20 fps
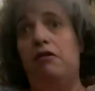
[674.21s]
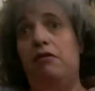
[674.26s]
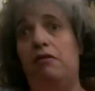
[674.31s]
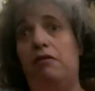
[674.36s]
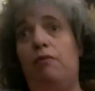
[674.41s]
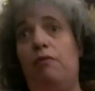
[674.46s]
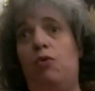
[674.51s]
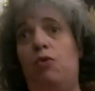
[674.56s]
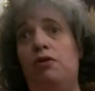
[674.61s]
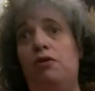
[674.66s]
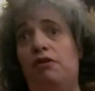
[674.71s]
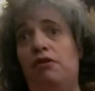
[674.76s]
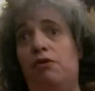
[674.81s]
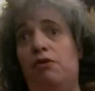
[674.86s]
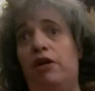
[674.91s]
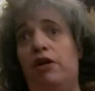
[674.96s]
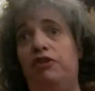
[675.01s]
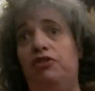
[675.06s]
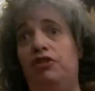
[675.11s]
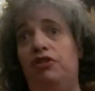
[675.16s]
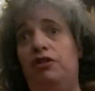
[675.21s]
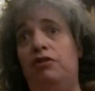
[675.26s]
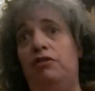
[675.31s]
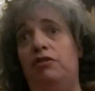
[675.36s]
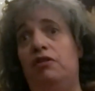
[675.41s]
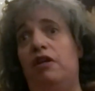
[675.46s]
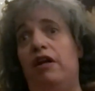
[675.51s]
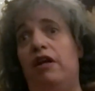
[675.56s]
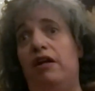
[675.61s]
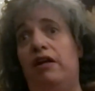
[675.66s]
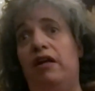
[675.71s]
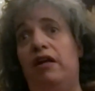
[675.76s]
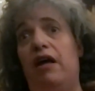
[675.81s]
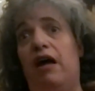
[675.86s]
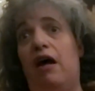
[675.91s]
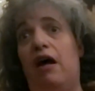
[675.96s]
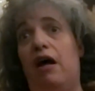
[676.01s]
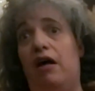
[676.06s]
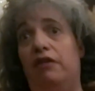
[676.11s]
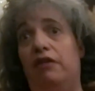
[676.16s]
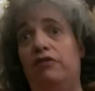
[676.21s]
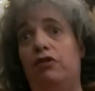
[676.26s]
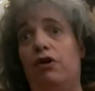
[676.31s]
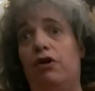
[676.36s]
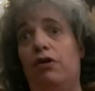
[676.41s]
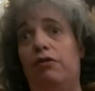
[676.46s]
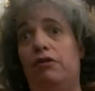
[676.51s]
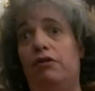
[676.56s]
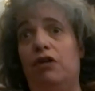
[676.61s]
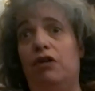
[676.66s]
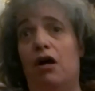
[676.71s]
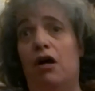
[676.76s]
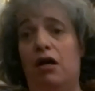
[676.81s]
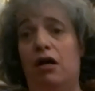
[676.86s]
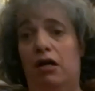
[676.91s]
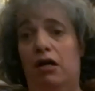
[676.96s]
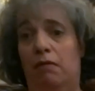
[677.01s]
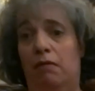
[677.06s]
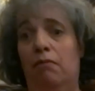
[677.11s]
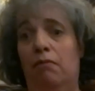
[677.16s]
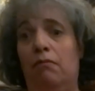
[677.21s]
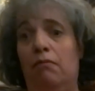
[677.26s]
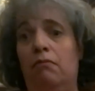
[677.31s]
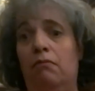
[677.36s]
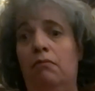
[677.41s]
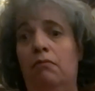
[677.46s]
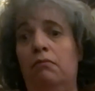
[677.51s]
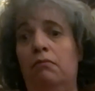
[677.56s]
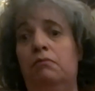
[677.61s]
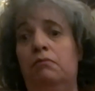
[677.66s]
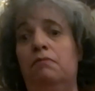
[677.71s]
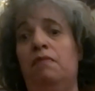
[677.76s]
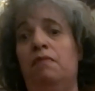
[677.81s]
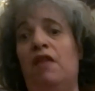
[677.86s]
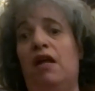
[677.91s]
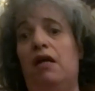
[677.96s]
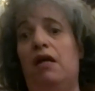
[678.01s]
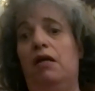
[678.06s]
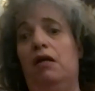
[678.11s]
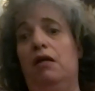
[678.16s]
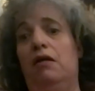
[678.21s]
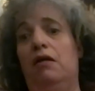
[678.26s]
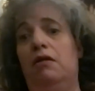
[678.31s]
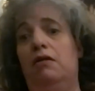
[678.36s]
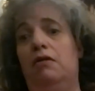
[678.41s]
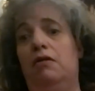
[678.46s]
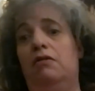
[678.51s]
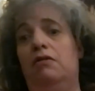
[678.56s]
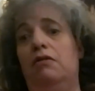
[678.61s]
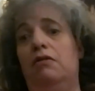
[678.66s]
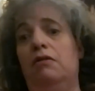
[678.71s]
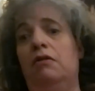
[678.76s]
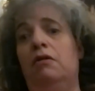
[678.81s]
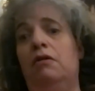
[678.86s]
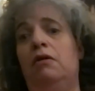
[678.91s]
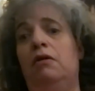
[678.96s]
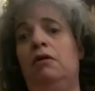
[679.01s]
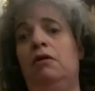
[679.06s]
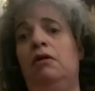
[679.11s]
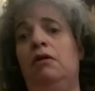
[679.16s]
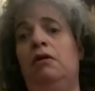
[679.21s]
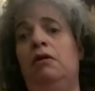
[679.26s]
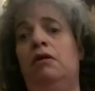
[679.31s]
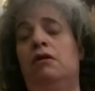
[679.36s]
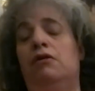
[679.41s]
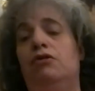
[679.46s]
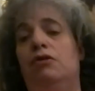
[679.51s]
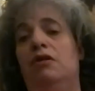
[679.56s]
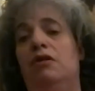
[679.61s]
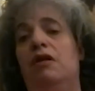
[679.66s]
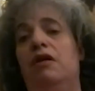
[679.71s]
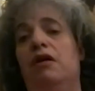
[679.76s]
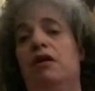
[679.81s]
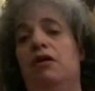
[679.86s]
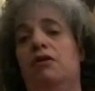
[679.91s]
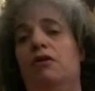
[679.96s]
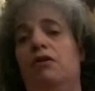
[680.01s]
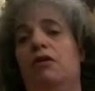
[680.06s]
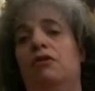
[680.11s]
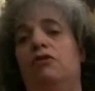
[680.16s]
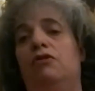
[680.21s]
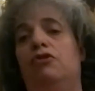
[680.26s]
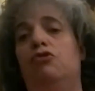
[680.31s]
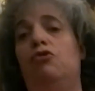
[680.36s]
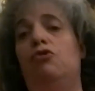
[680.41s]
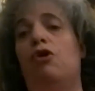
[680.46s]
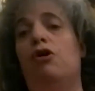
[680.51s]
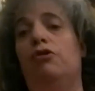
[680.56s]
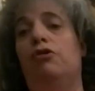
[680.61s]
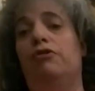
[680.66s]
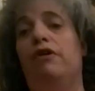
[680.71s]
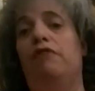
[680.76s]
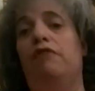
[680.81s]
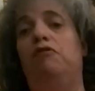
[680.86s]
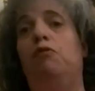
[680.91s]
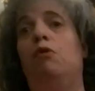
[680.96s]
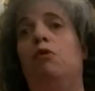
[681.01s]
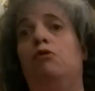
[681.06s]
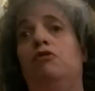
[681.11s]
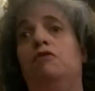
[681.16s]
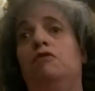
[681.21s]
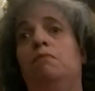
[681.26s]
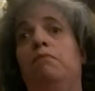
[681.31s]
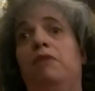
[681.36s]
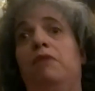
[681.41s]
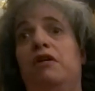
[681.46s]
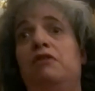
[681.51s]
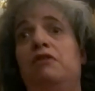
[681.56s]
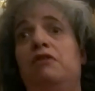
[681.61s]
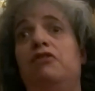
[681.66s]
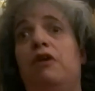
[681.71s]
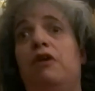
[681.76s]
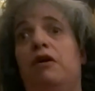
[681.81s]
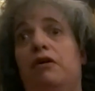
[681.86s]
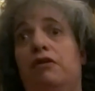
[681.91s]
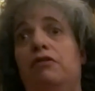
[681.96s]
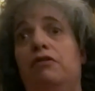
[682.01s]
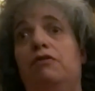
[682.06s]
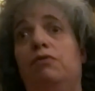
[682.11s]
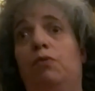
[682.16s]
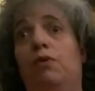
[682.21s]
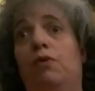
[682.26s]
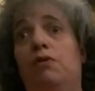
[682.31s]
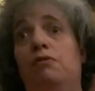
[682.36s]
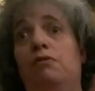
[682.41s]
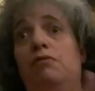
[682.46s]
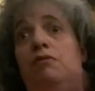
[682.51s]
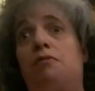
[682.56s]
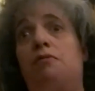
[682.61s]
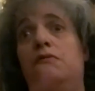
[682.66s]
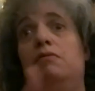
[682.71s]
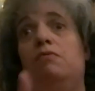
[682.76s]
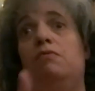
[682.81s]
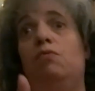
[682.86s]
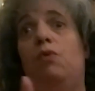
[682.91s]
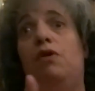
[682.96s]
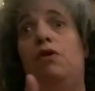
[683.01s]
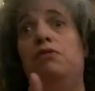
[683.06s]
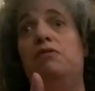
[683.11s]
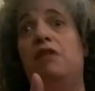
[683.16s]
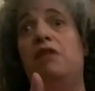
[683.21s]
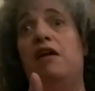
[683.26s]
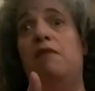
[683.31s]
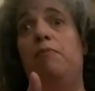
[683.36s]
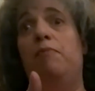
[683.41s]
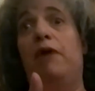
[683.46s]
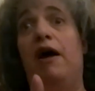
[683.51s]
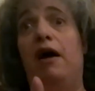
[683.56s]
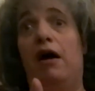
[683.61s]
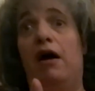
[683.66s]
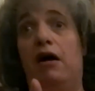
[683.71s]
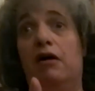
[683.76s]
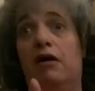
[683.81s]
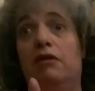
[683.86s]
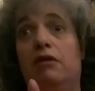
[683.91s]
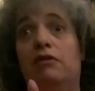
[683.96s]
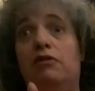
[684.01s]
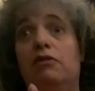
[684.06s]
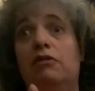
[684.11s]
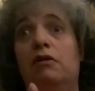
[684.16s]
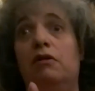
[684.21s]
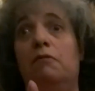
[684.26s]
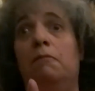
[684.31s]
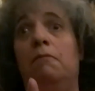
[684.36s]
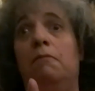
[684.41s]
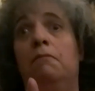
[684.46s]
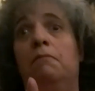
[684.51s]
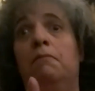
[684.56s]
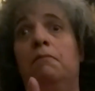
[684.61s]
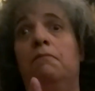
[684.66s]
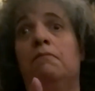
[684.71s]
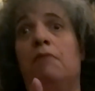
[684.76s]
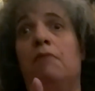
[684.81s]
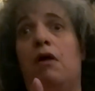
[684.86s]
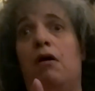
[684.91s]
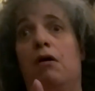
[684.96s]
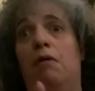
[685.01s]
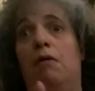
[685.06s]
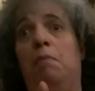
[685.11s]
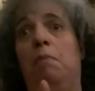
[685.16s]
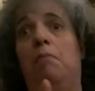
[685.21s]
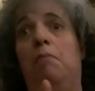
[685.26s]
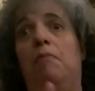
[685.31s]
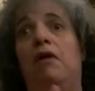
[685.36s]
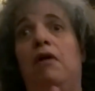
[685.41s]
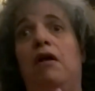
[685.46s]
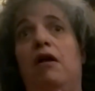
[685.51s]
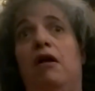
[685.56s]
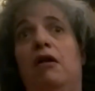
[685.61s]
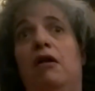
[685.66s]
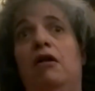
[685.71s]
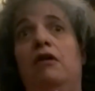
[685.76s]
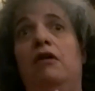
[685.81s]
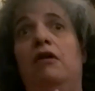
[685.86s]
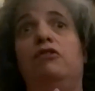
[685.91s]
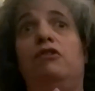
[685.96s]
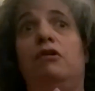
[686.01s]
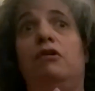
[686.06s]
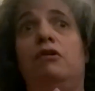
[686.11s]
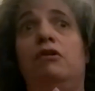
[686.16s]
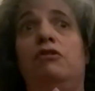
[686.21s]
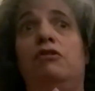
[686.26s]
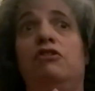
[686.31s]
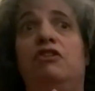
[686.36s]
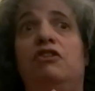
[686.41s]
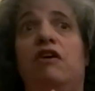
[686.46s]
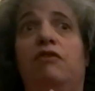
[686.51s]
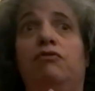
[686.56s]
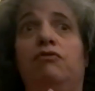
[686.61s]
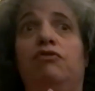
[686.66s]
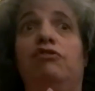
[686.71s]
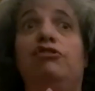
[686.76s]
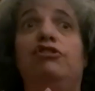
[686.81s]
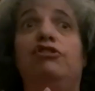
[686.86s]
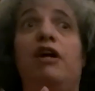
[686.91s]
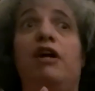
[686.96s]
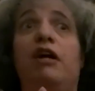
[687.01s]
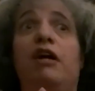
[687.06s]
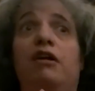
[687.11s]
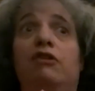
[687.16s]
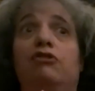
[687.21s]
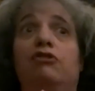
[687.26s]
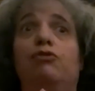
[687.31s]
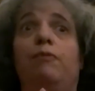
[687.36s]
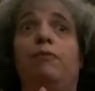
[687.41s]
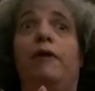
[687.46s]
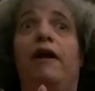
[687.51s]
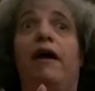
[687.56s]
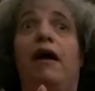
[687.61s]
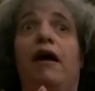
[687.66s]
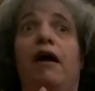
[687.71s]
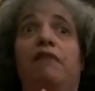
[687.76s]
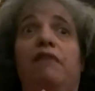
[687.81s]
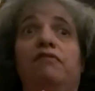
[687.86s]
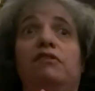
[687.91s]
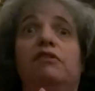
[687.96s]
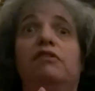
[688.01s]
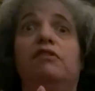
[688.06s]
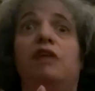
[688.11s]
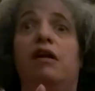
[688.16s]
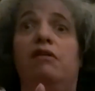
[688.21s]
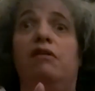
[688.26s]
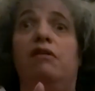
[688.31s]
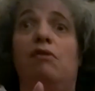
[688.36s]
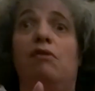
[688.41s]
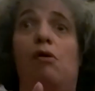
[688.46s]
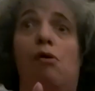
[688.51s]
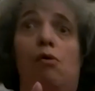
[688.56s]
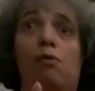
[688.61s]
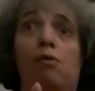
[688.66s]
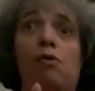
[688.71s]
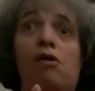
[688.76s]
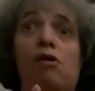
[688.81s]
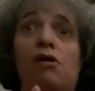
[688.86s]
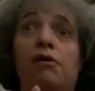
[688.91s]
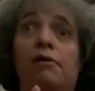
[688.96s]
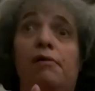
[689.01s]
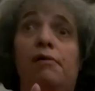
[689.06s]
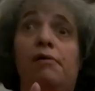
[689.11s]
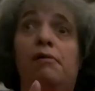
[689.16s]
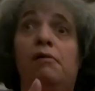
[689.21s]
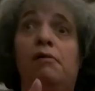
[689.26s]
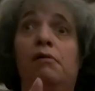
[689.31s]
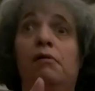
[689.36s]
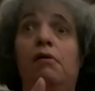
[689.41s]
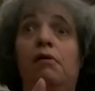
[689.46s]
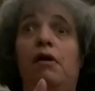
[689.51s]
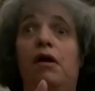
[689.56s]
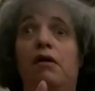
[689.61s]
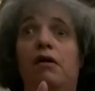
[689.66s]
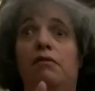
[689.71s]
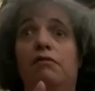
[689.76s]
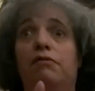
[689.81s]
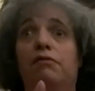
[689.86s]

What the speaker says: one of the questions that I get asked all the time is, do our loved ones miss us when they pass? And it's gonna sound strange, but I have to say no. And the